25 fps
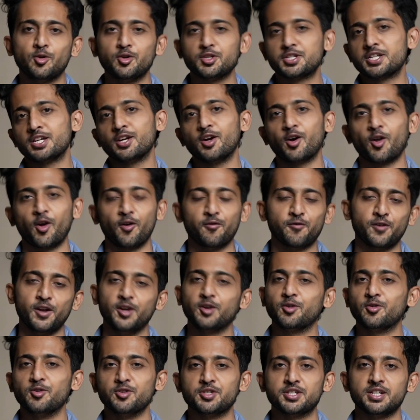coaching or
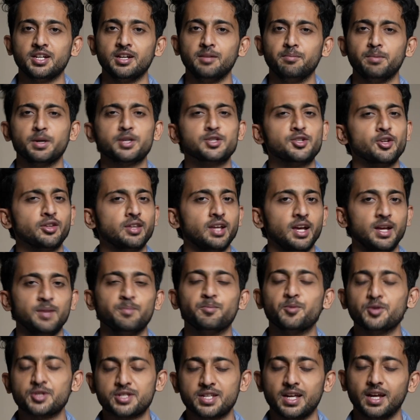offline coaching based on the
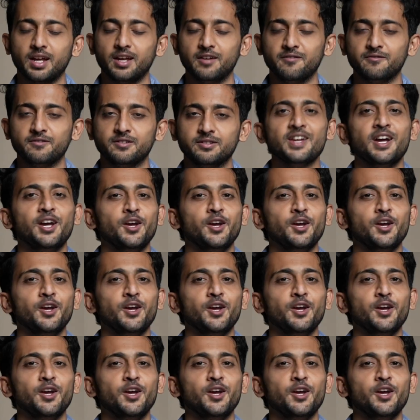inputs I give.